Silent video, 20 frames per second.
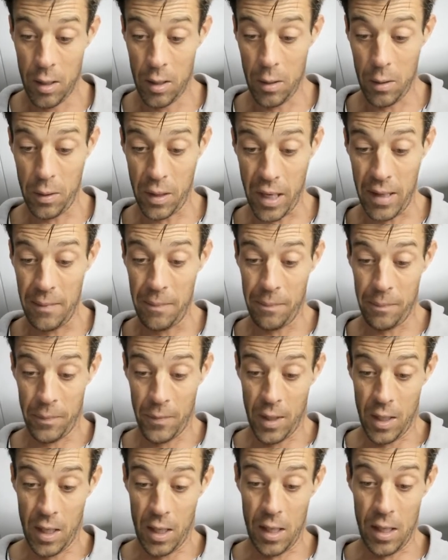Okay.
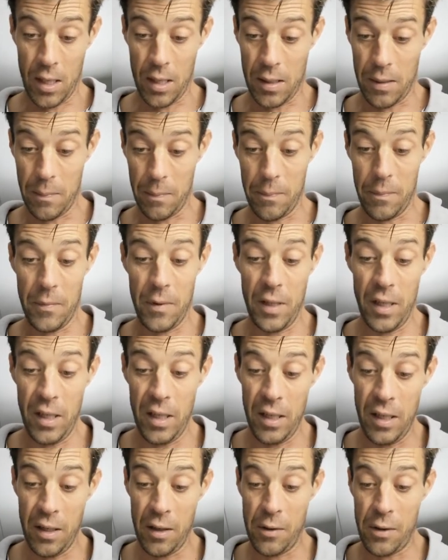
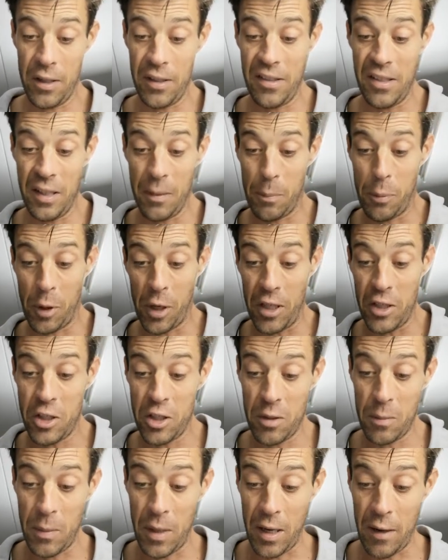The increasing
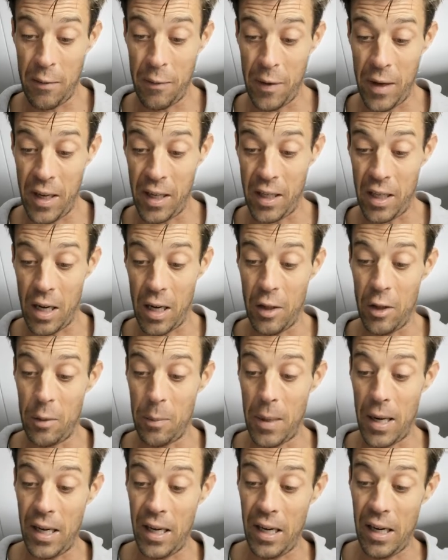pressure may affect other
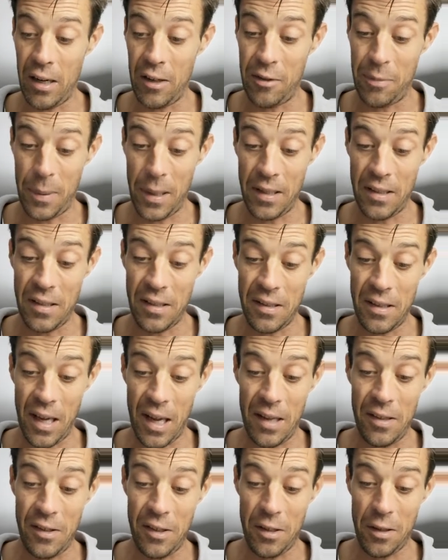body air spaces
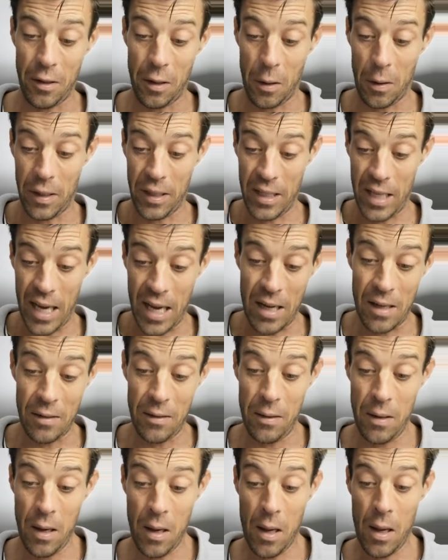as you're going
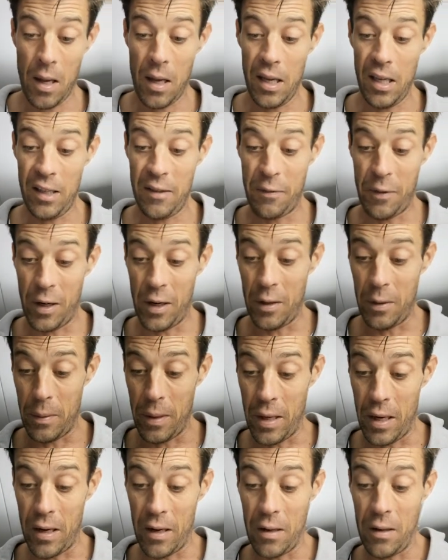down. It's very
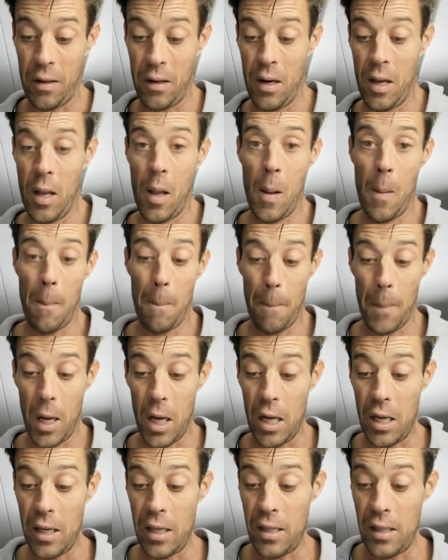rare,
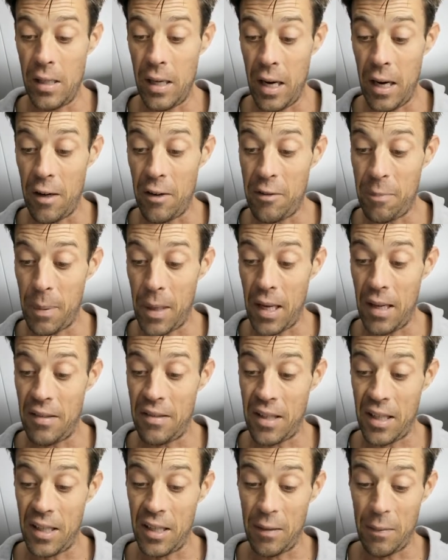but an
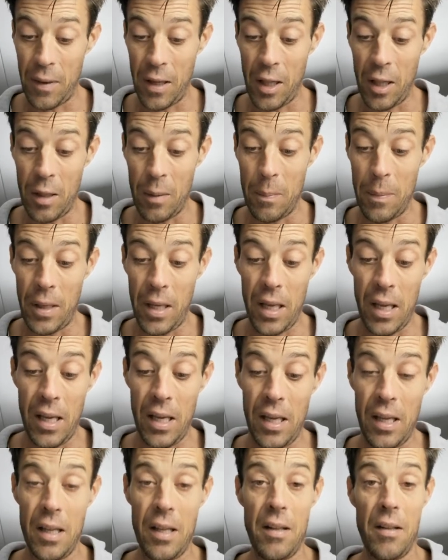airspace can develop
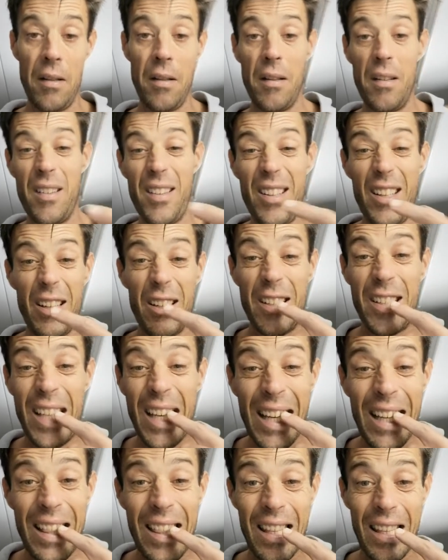in your
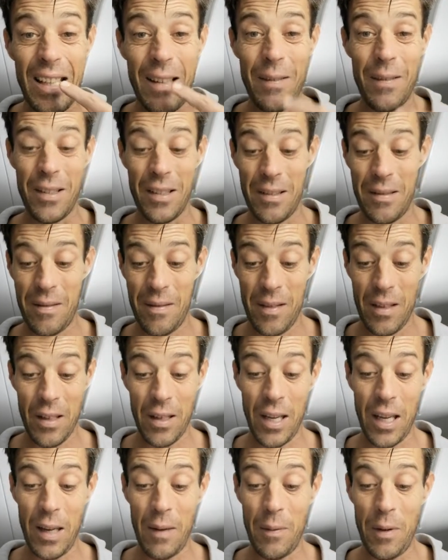teeth even.
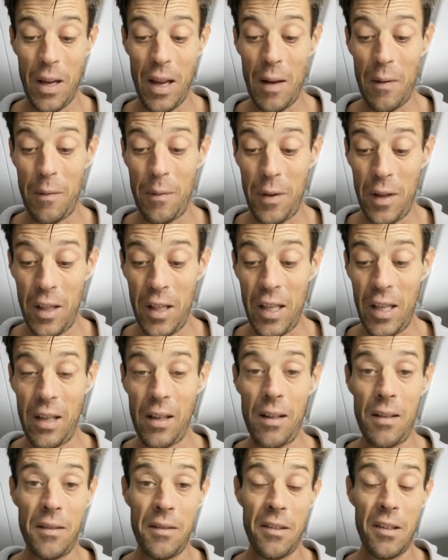Okay, if you have
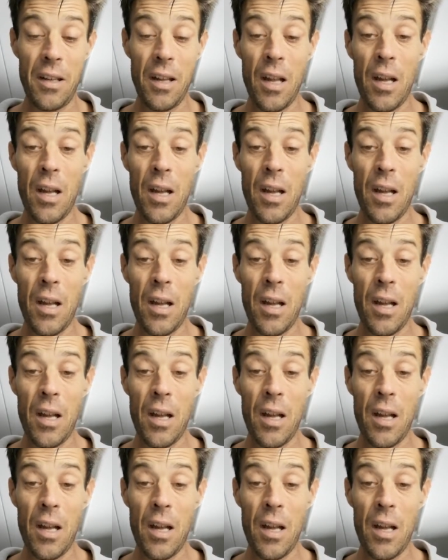fillings